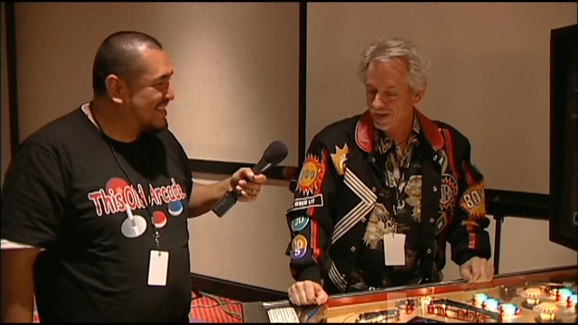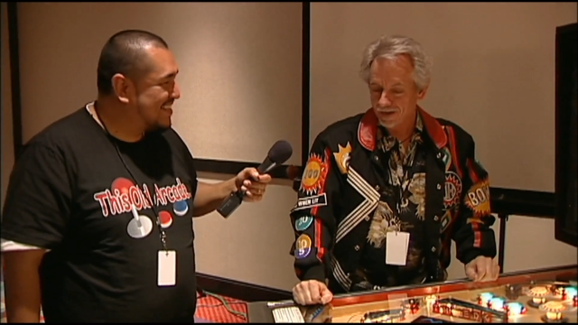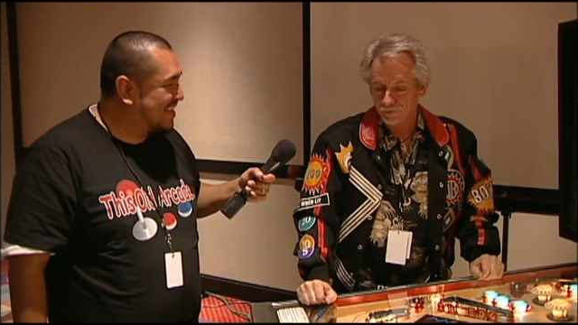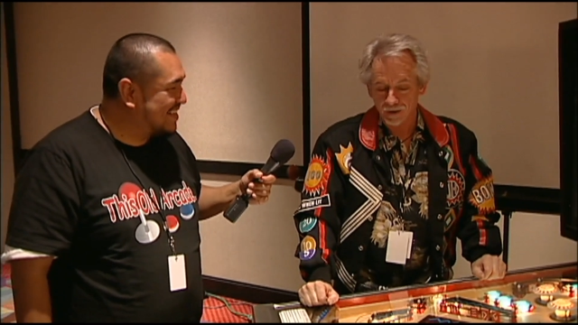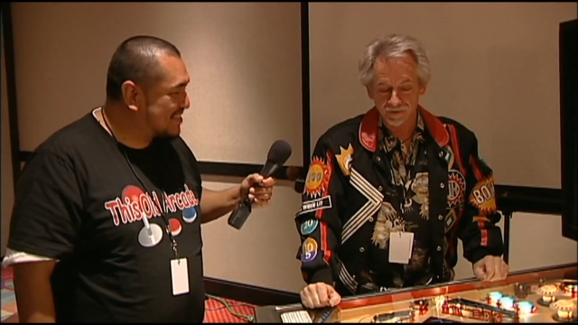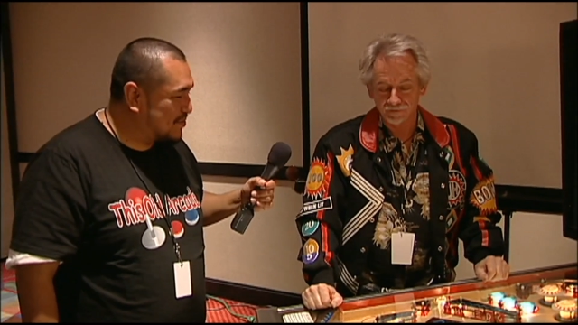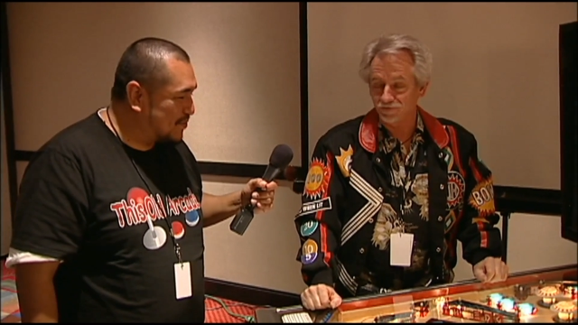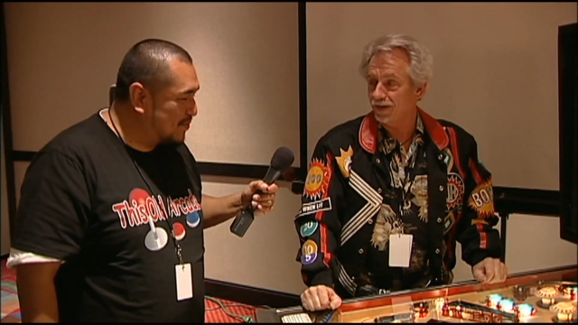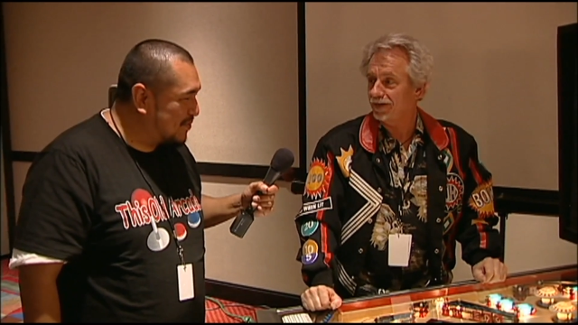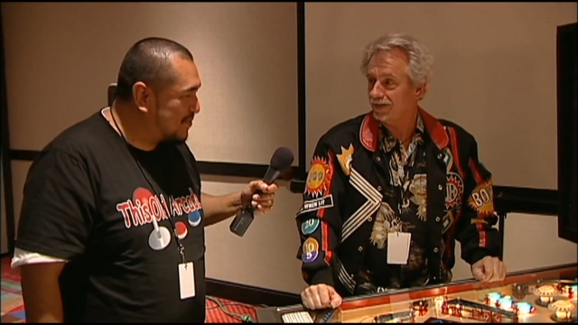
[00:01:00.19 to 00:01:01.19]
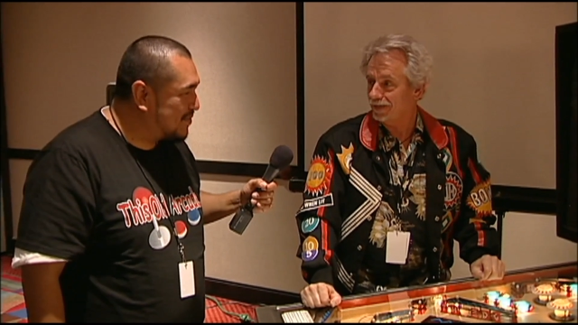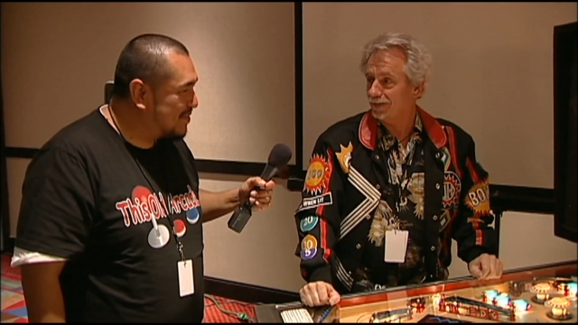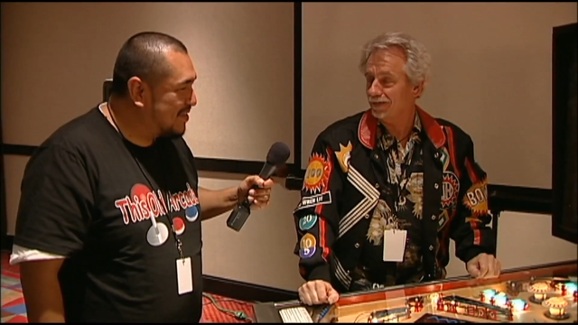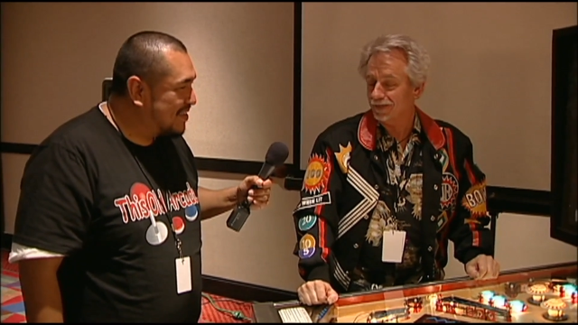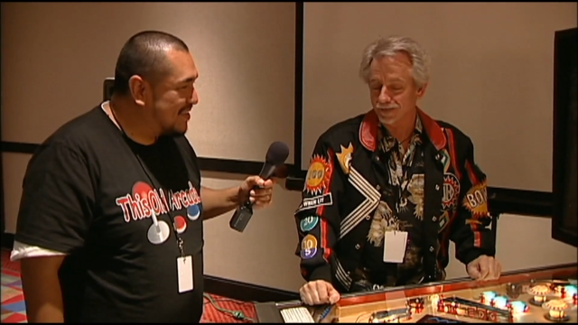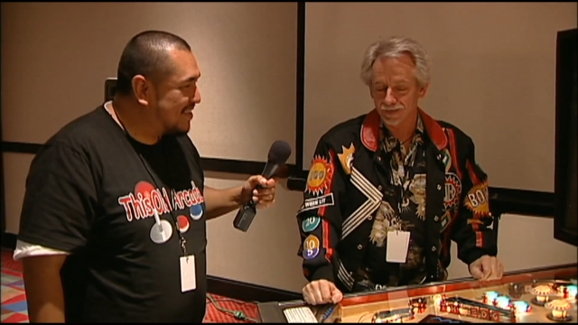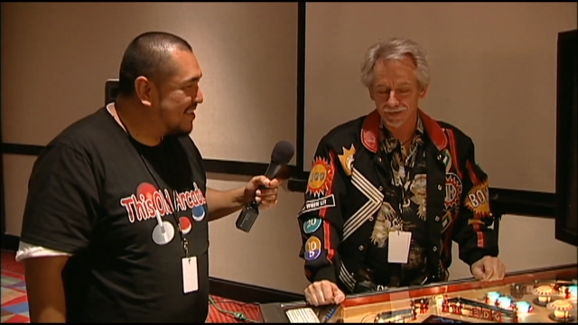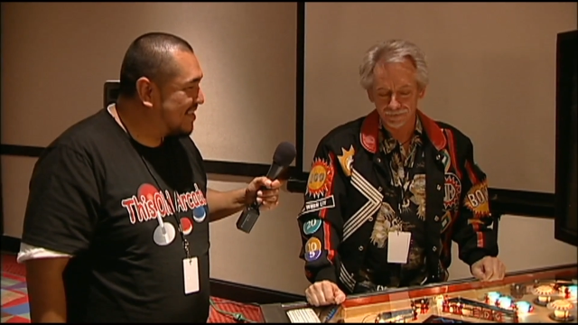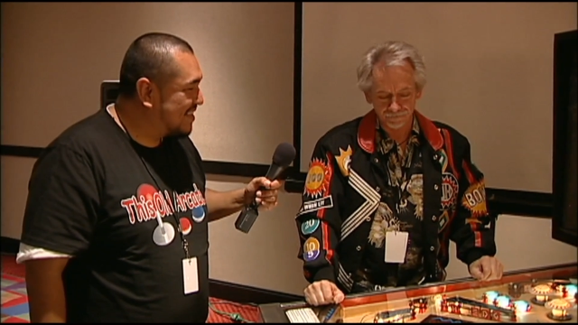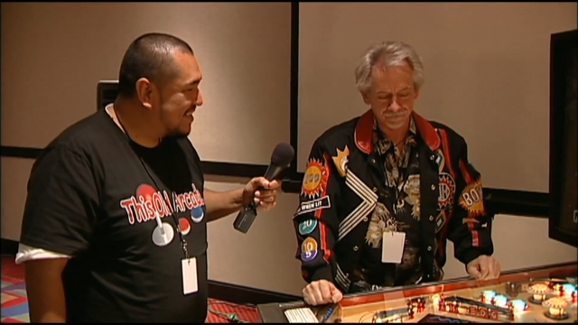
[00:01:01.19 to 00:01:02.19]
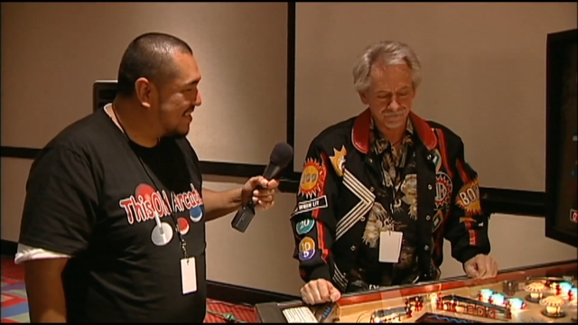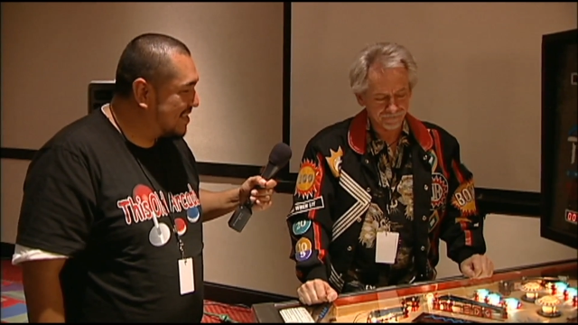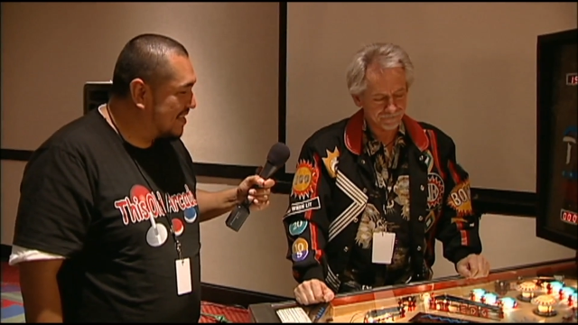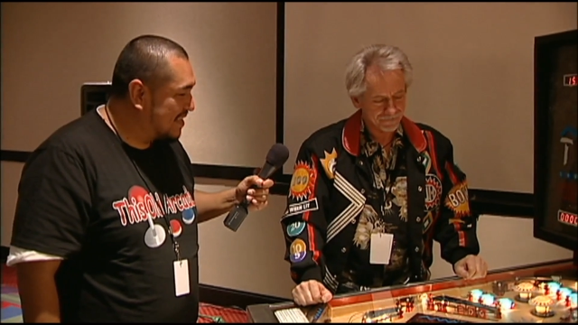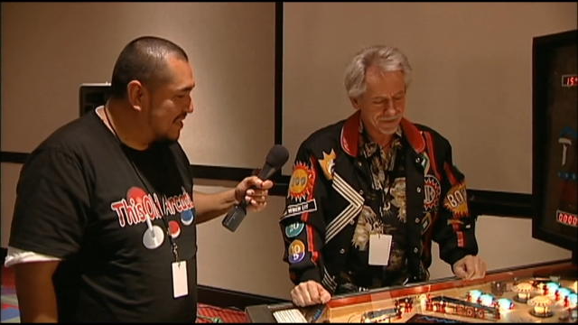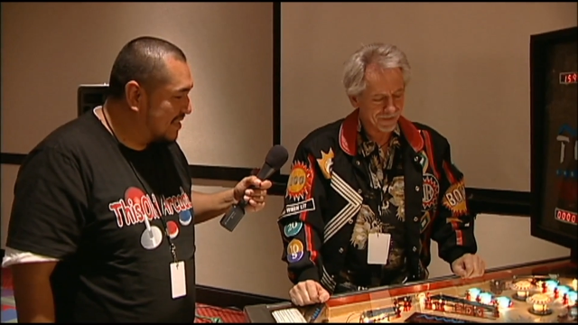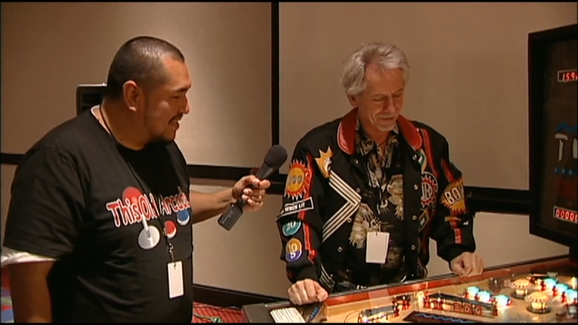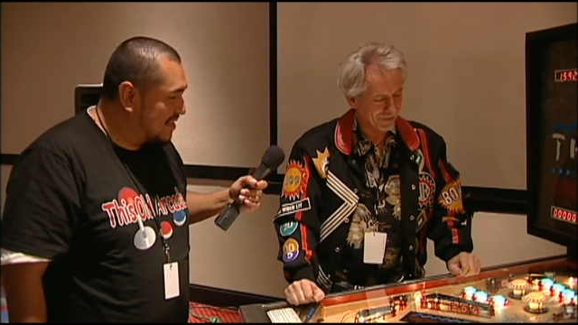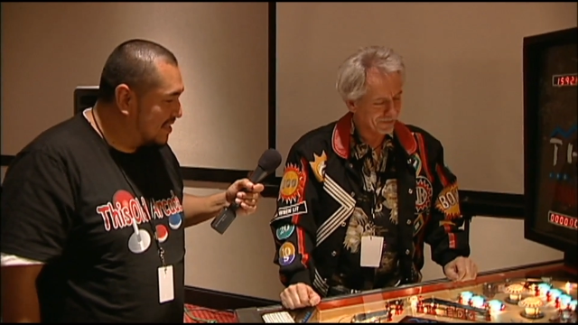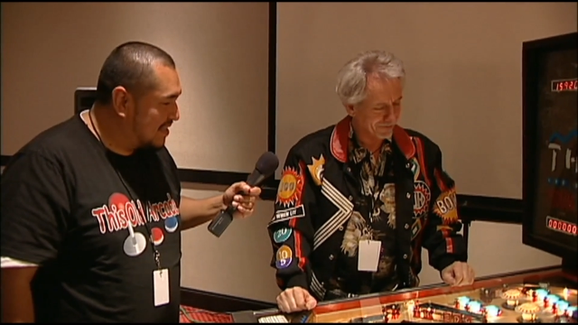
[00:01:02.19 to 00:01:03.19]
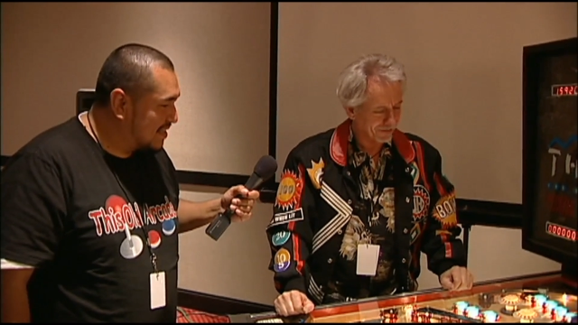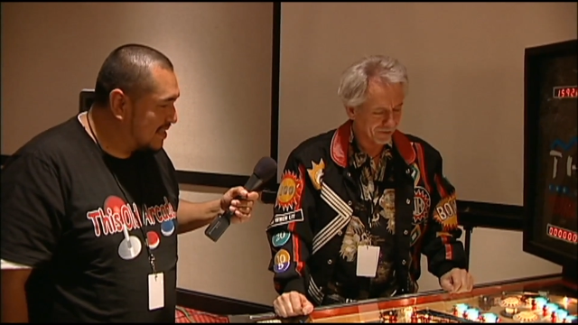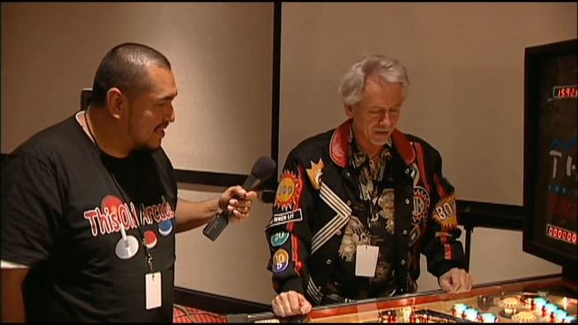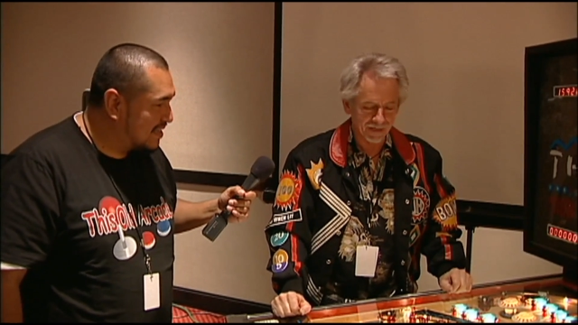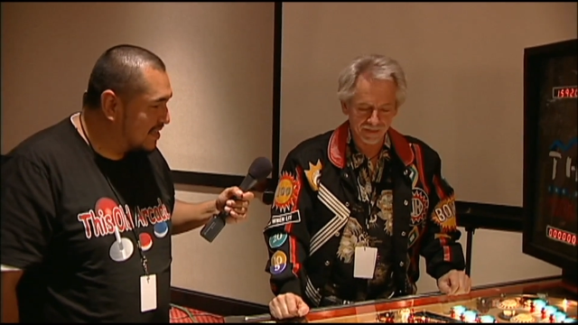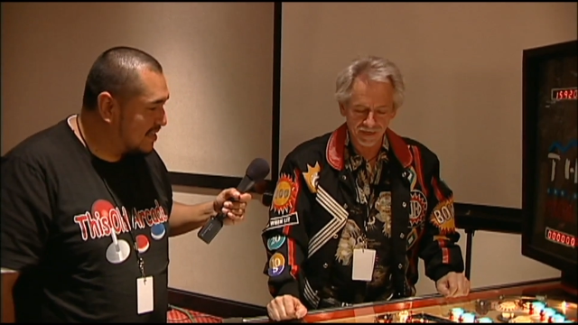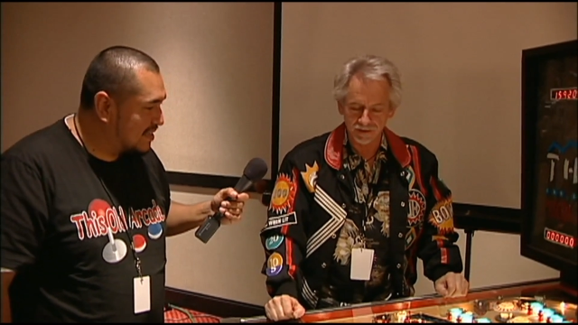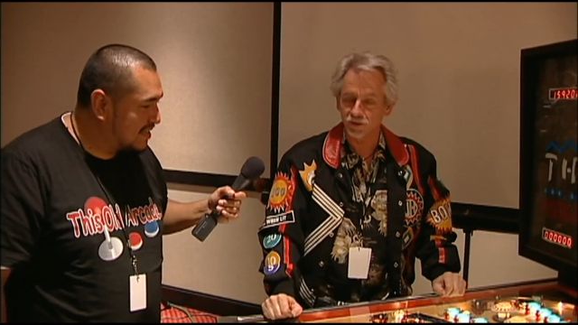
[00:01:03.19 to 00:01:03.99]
Speaker 1: that we're having cool. fun here and um, I, uh, I like the,